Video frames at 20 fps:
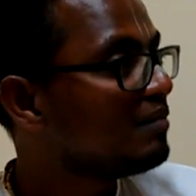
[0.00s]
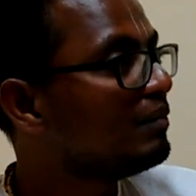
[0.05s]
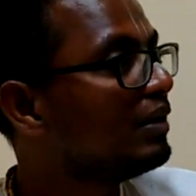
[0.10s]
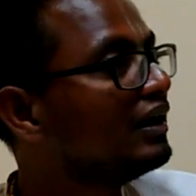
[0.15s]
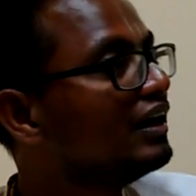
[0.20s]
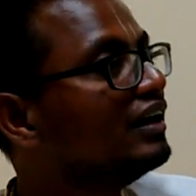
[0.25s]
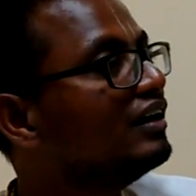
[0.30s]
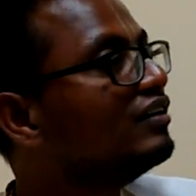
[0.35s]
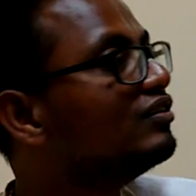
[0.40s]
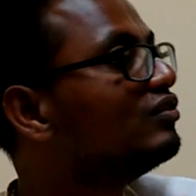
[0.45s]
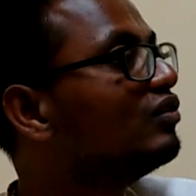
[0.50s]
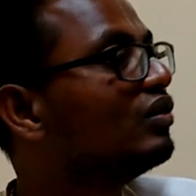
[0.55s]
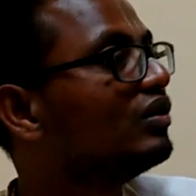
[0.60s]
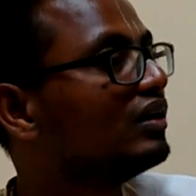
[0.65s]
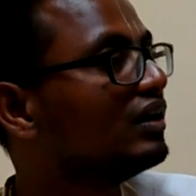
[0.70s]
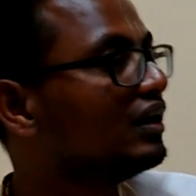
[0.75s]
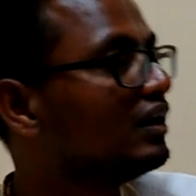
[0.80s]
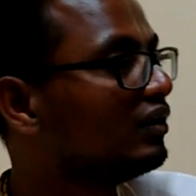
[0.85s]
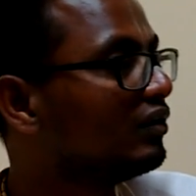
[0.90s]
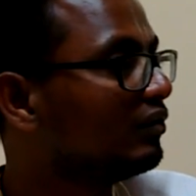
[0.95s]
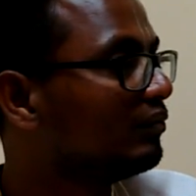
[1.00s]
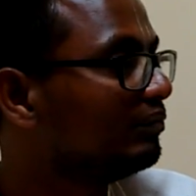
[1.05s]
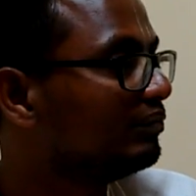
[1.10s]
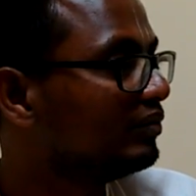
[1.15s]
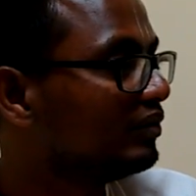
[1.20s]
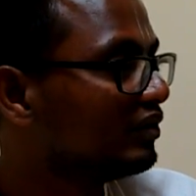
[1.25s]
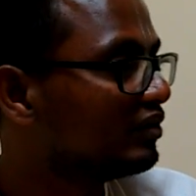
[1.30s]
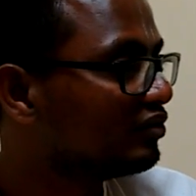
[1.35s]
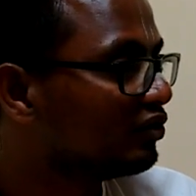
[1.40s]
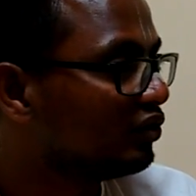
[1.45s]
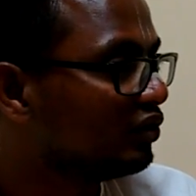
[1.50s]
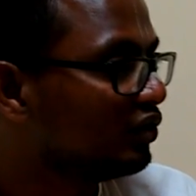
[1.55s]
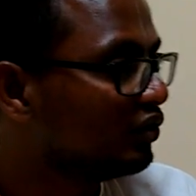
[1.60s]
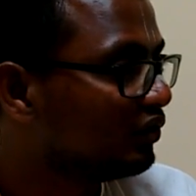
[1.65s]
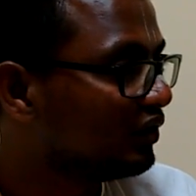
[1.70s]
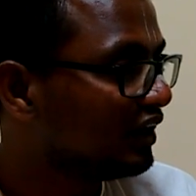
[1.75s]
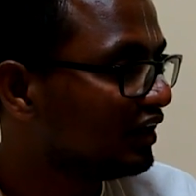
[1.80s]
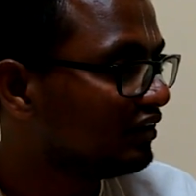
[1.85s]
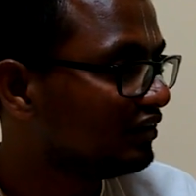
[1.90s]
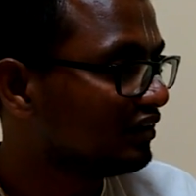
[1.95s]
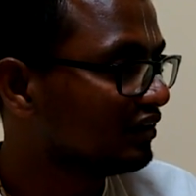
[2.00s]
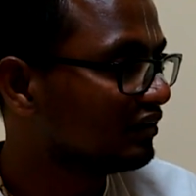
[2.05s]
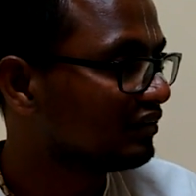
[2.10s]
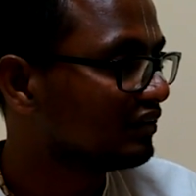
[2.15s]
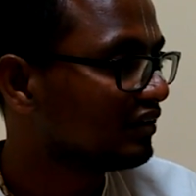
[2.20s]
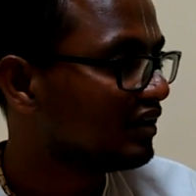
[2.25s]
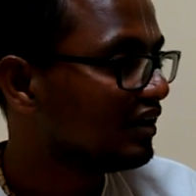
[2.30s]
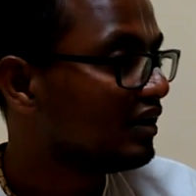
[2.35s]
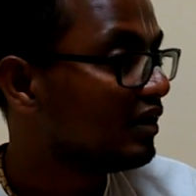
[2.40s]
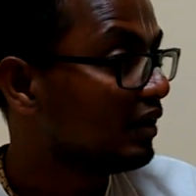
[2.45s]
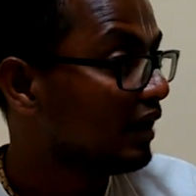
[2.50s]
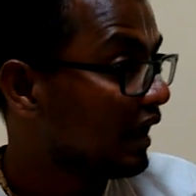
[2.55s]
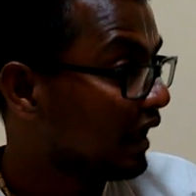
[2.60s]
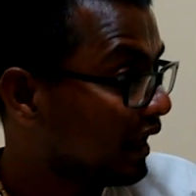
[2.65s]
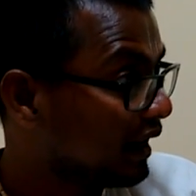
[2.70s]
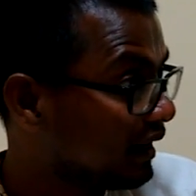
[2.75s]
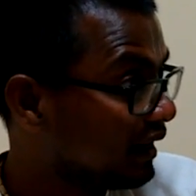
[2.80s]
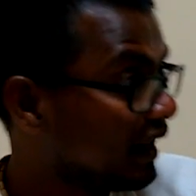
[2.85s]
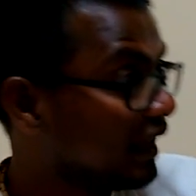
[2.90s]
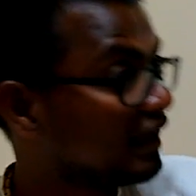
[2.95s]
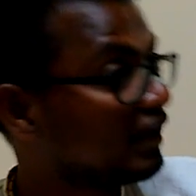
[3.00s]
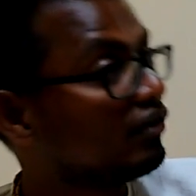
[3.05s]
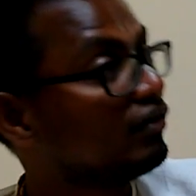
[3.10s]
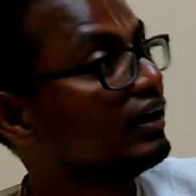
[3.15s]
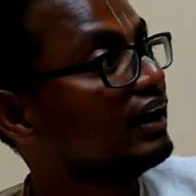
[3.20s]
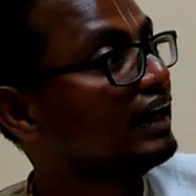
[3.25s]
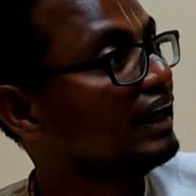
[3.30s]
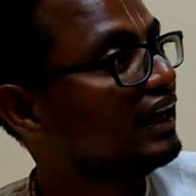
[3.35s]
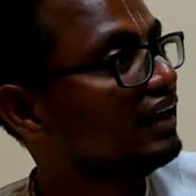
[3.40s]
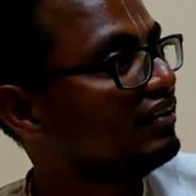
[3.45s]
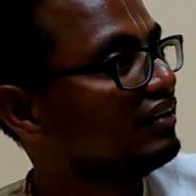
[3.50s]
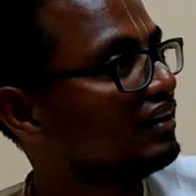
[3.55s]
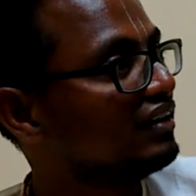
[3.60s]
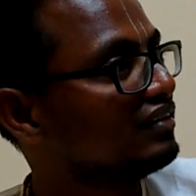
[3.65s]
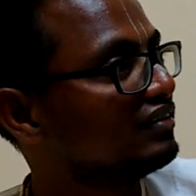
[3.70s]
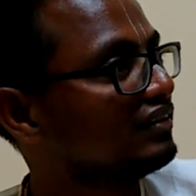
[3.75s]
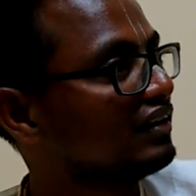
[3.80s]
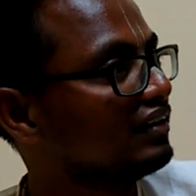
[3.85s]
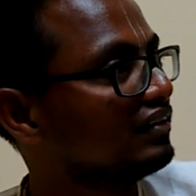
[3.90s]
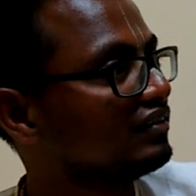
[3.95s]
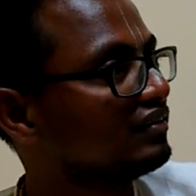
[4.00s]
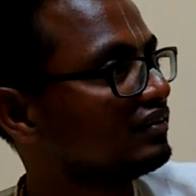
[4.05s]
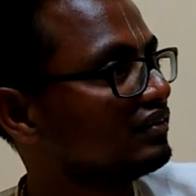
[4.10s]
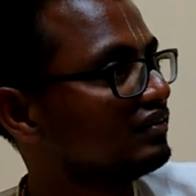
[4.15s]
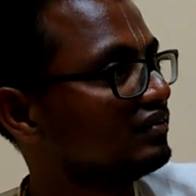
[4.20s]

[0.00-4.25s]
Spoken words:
but it is not, you know, so nutritious. Like our indigenous things.